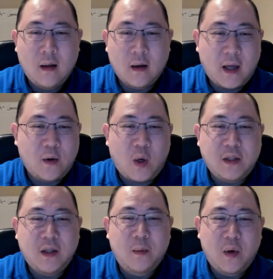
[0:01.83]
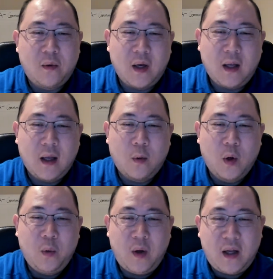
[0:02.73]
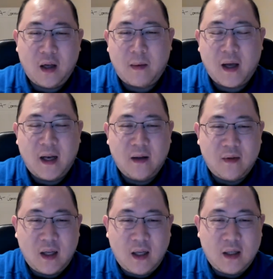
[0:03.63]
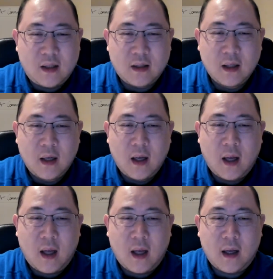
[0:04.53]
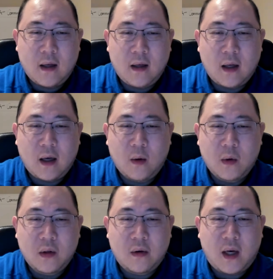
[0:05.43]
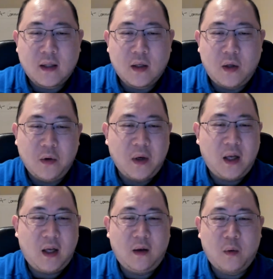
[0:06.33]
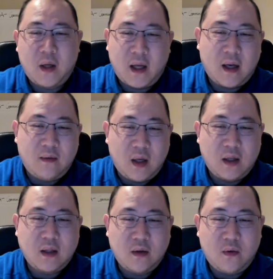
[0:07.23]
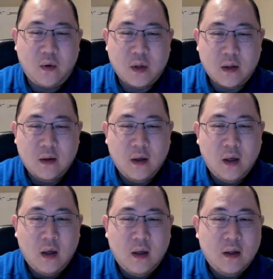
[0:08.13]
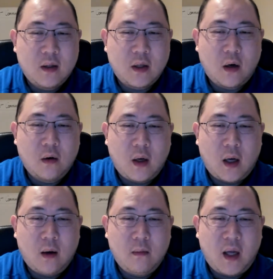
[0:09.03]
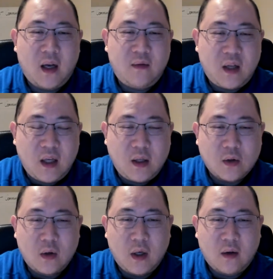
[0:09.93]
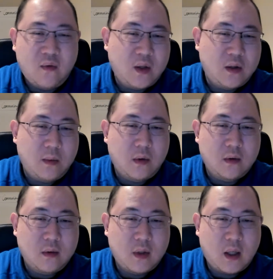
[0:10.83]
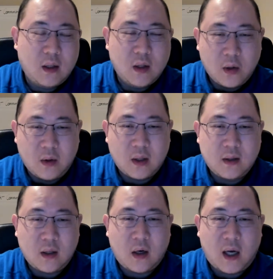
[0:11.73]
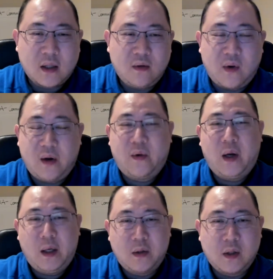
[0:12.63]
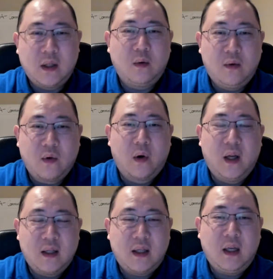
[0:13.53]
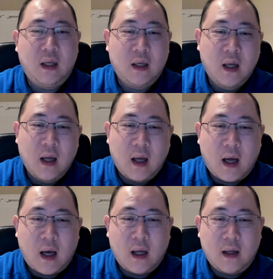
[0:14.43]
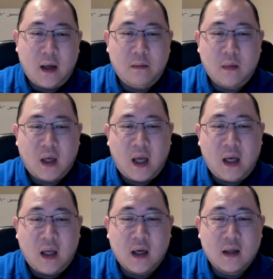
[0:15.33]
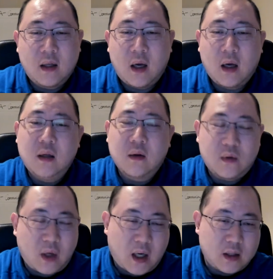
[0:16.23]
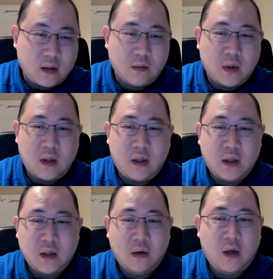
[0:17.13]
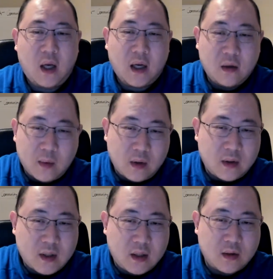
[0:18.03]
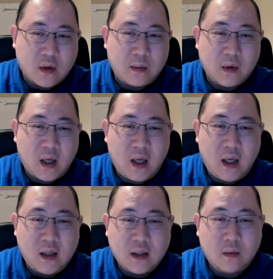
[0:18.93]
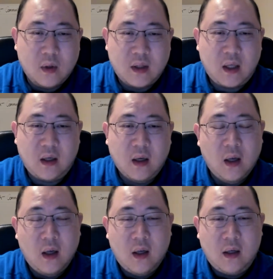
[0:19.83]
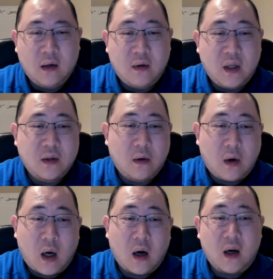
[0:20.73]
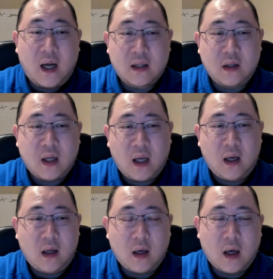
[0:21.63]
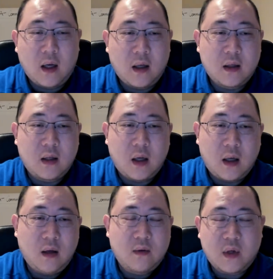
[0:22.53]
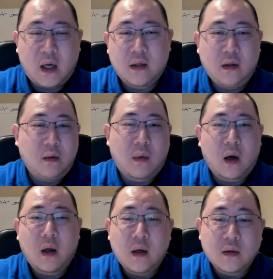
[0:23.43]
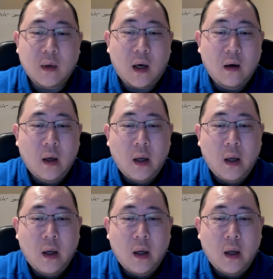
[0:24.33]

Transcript: Okay, question number three. What do we think about NFTs and uh, will Taraxa do anything with NFTs in the future? So um, NFTs or non-fungible uh, tokens are actually very, very interesting. We've already seen uh, them gaining a ton of traction with digital collectibles such as CryptoKitties and we're seeing you know, digital art actually gaining uh, a ton of traction in the market as well.